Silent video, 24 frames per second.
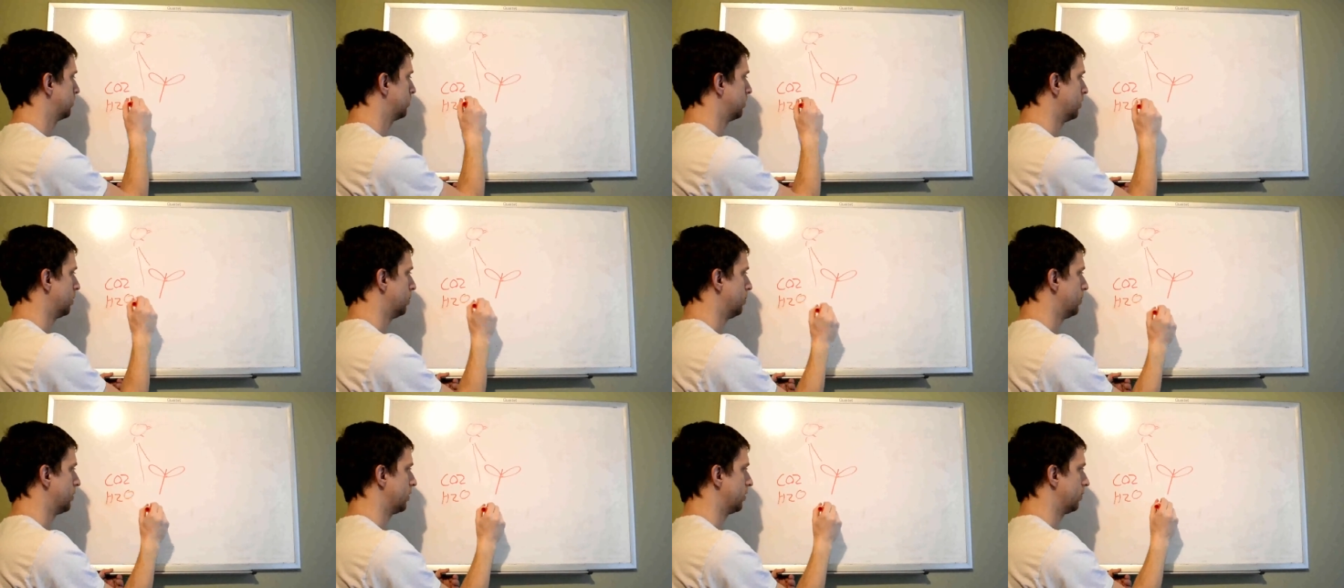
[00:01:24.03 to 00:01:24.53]

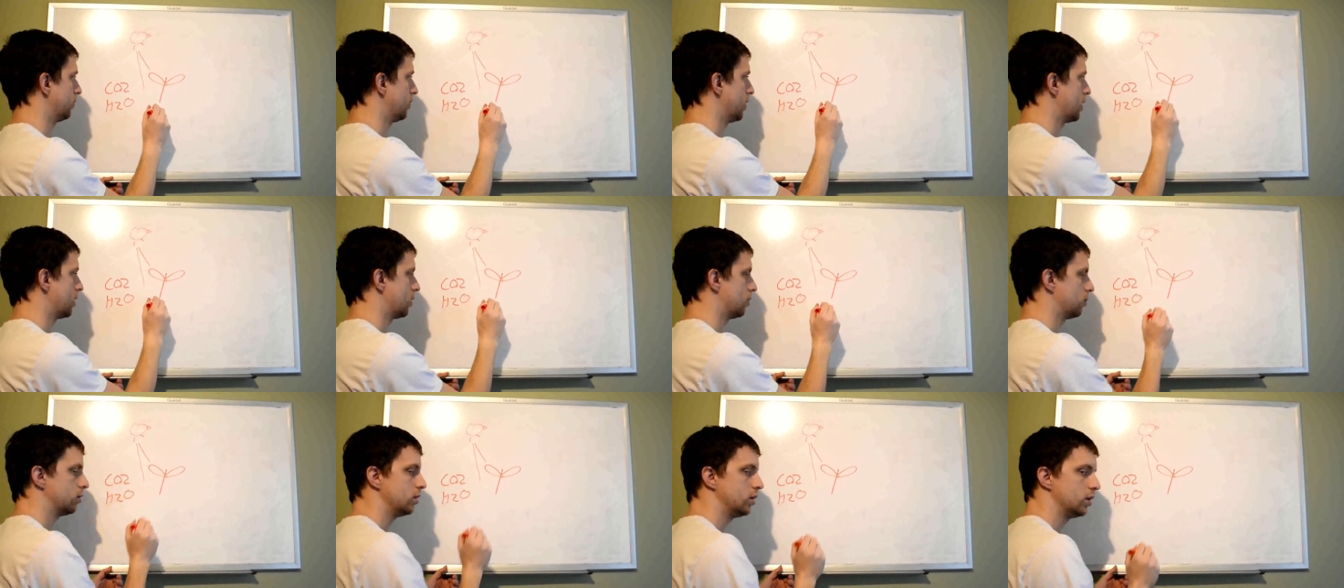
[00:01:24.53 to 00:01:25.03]
from the
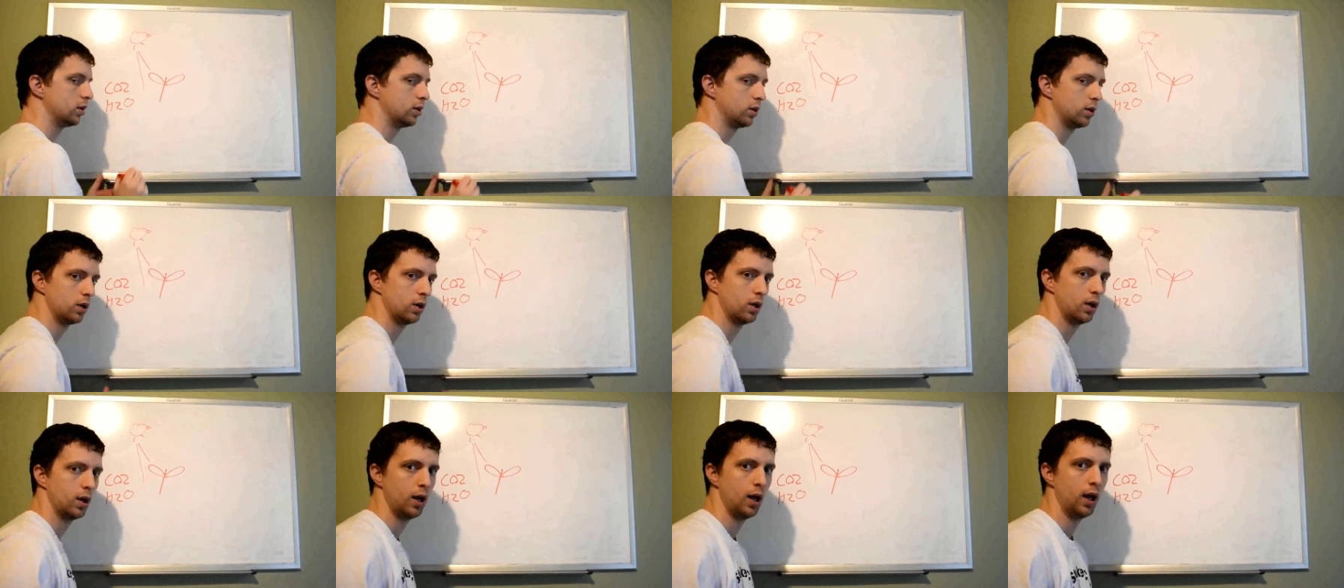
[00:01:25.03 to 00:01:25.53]
ground,
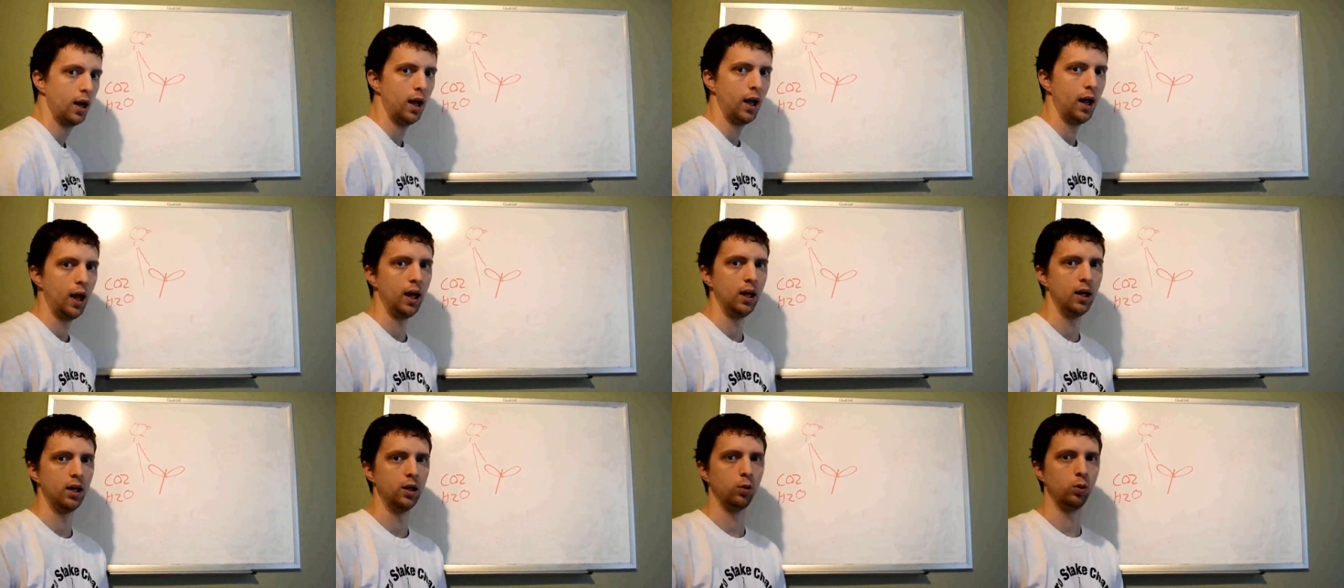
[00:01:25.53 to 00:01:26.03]

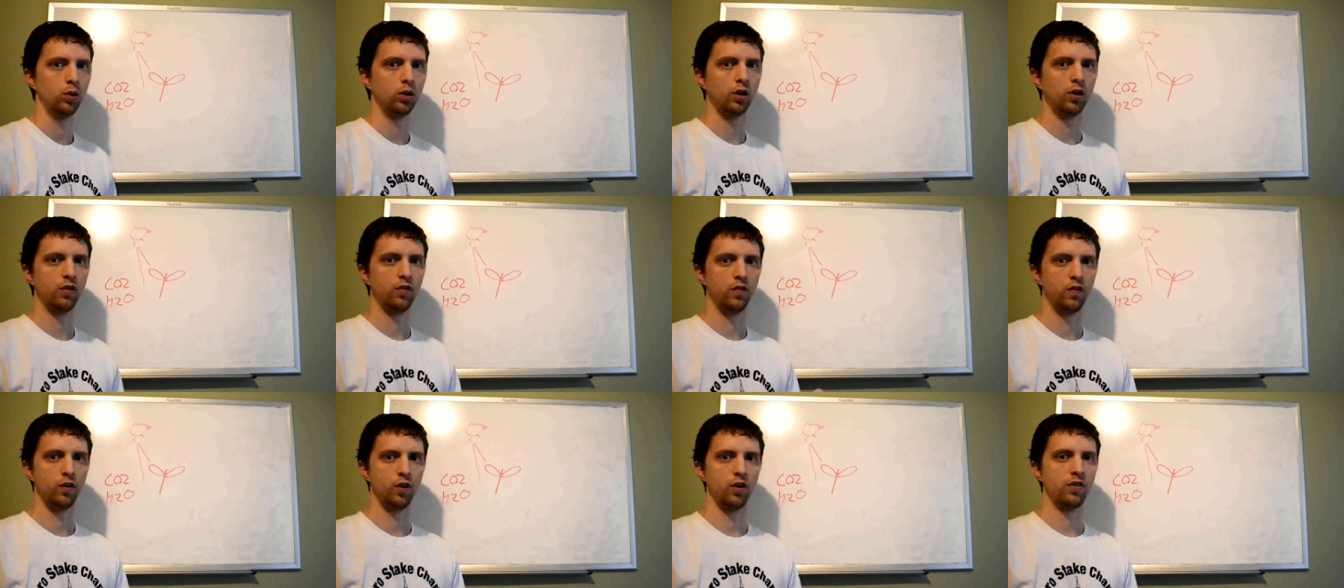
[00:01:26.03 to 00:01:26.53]
and it will
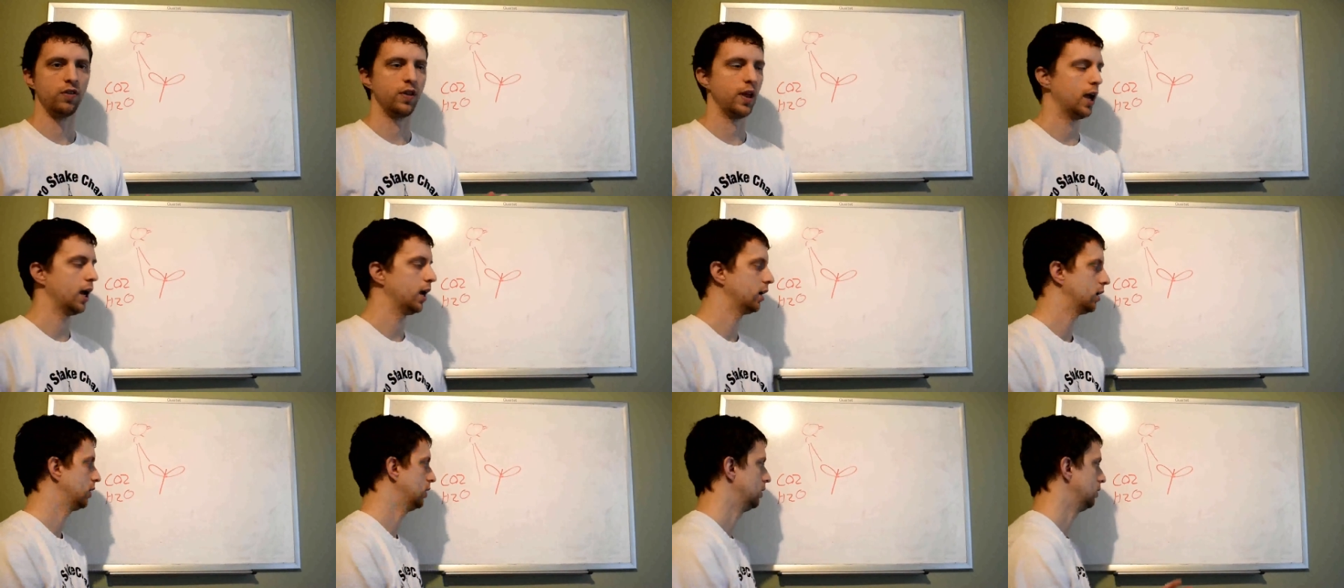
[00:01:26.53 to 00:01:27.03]
convert
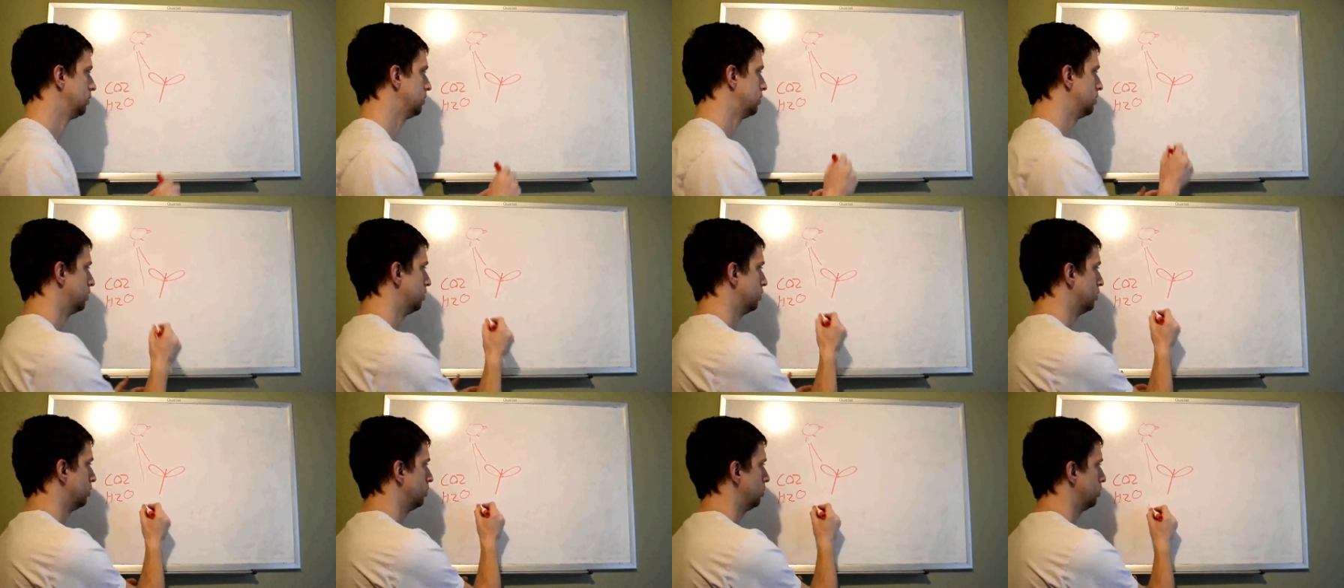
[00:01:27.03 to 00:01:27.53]
that
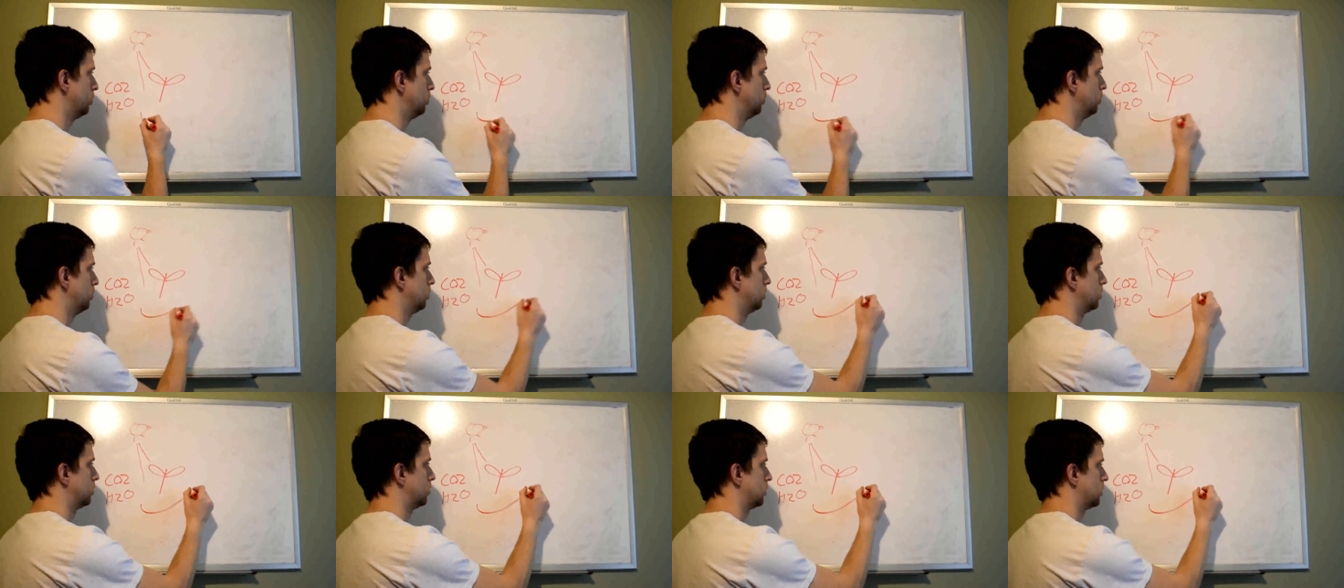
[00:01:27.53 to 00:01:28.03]
into